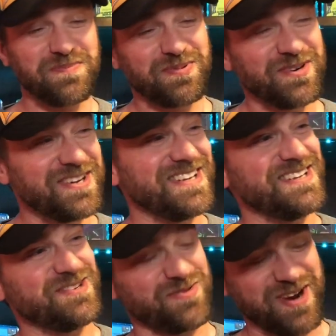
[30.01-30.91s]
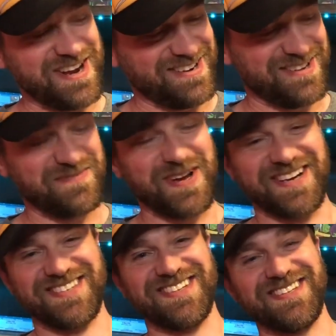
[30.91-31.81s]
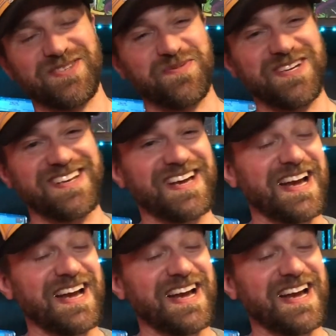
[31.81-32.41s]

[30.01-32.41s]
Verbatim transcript: pretty great unboxing this week.